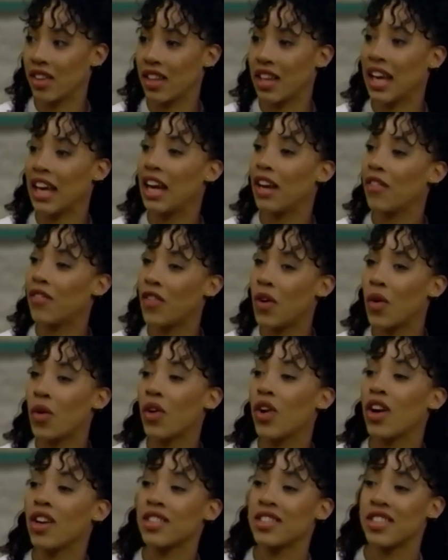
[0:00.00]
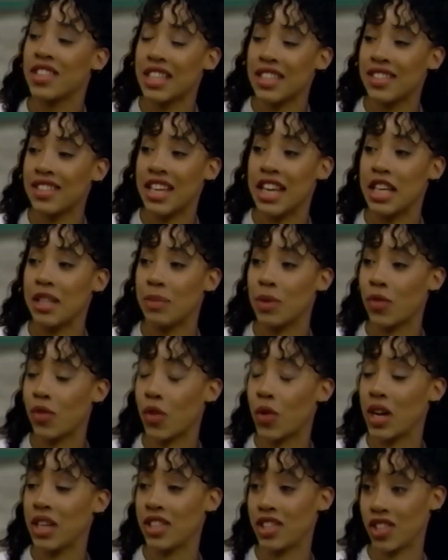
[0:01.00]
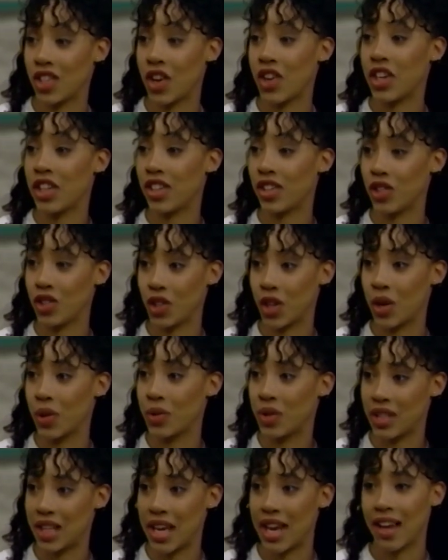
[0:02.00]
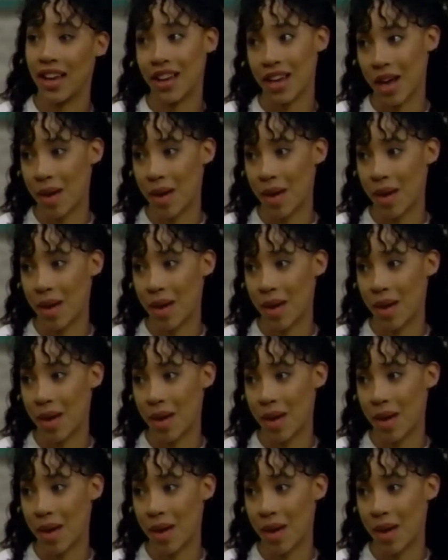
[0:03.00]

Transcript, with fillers: Then I got a oh. phone call six days before I started the show saying,